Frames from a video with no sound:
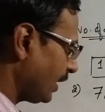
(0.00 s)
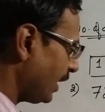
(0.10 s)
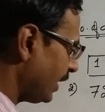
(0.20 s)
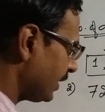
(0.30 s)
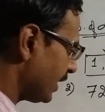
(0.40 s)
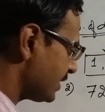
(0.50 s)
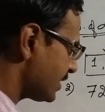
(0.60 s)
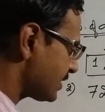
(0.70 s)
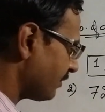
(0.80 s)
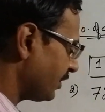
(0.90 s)
8 9
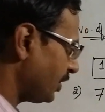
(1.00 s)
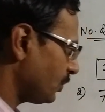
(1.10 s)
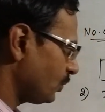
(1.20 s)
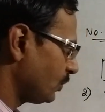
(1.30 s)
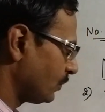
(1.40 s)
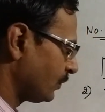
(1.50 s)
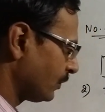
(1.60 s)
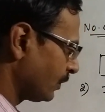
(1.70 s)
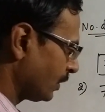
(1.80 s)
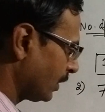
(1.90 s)
the 72,
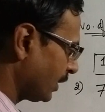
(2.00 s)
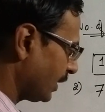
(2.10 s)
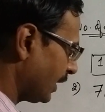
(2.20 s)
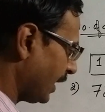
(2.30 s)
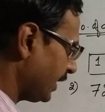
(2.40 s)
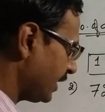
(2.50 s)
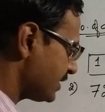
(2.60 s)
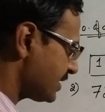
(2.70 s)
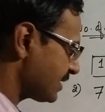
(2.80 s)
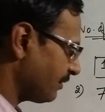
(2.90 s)
9
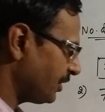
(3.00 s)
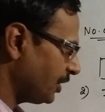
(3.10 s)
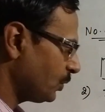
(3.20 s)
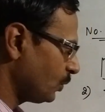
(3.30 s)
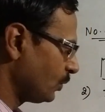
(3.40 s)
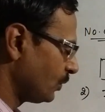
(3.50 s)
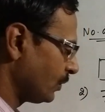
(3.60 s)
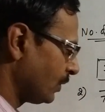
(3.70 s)
8 the 72,